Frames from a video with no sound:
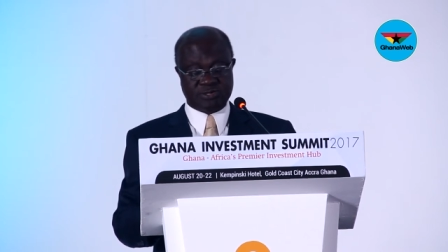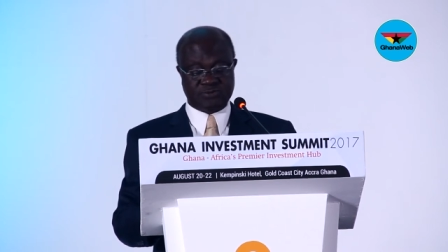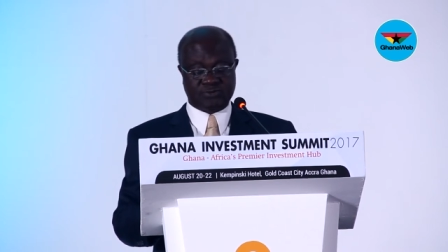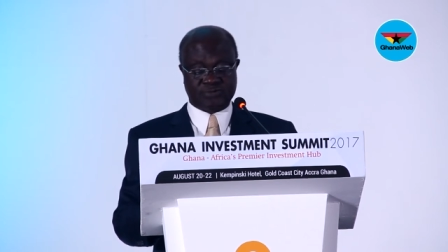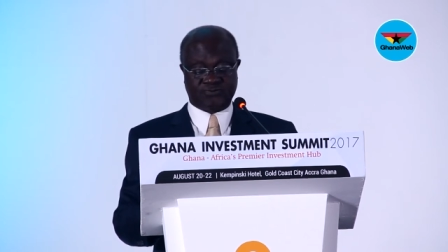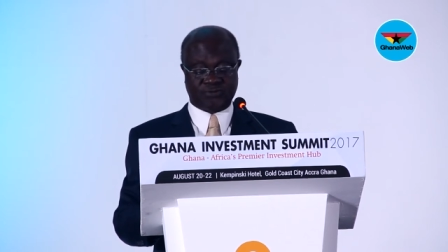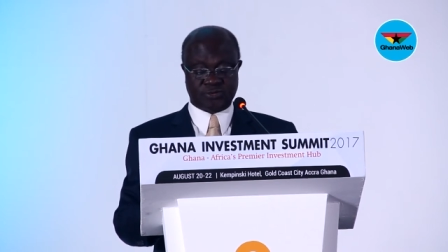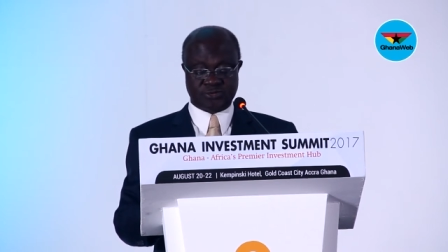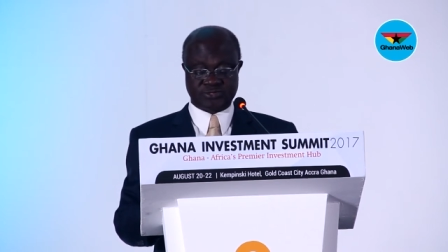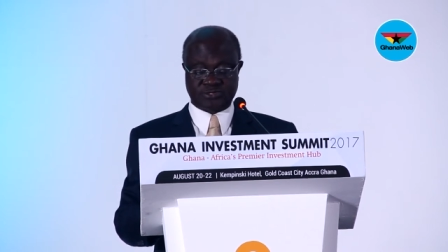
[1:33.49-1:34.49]
which
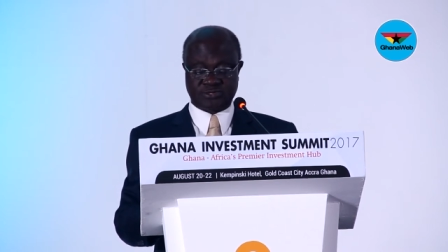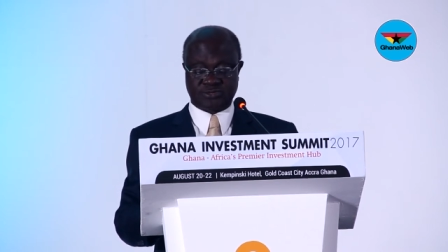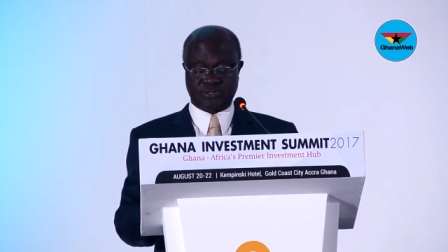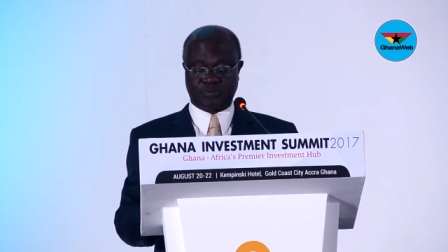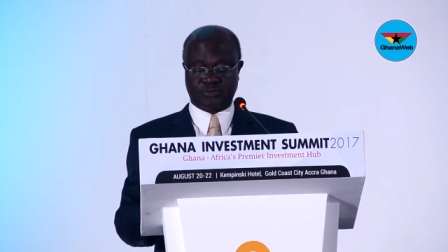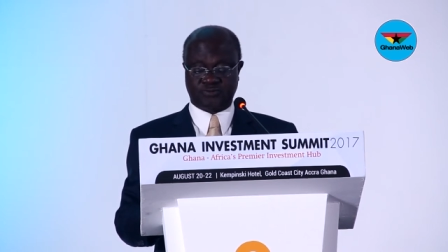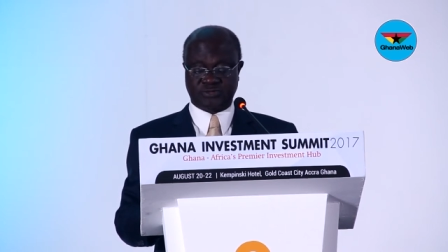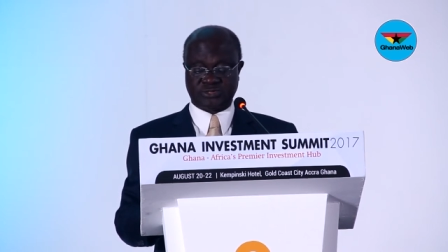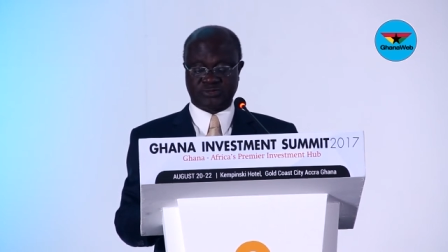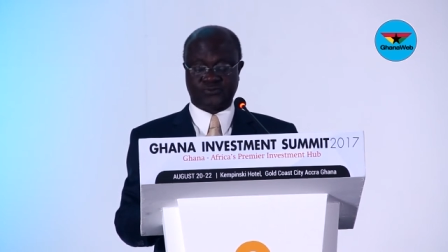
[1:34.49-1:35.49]
focused on the
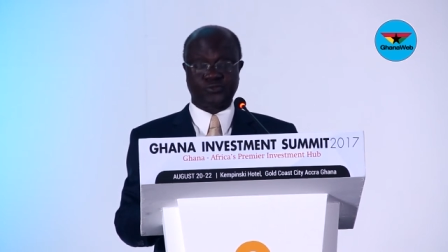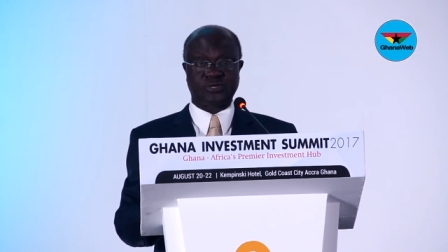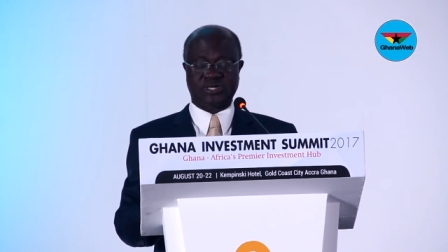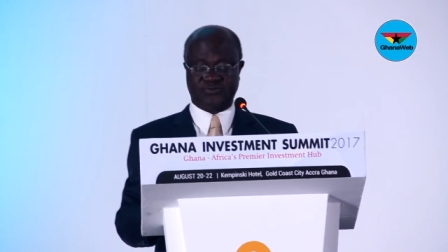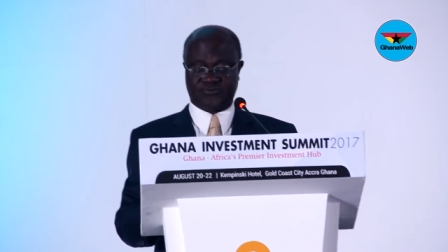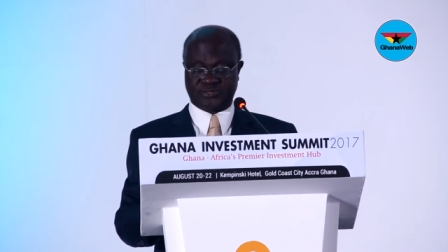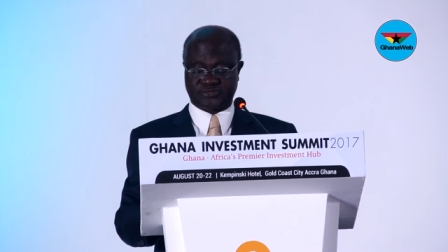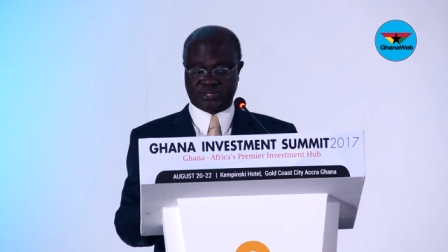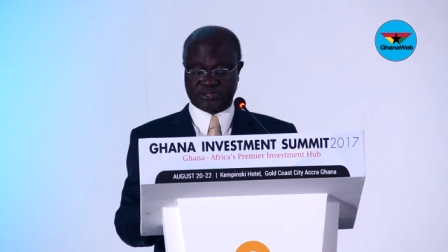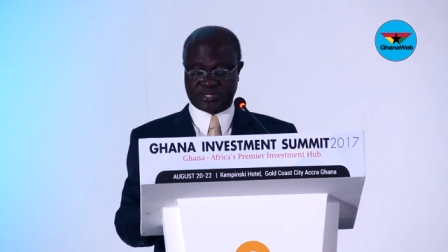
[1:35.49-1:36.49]
provision of rural
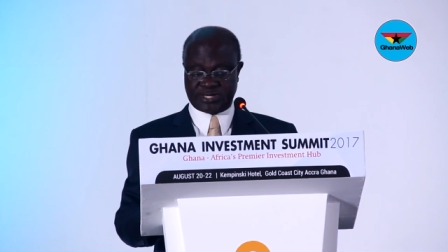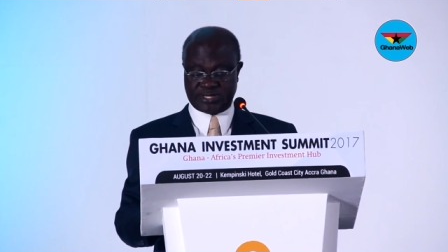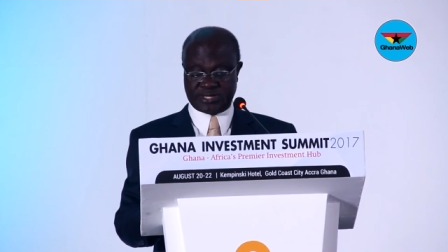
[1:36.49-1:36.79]
infrastructure,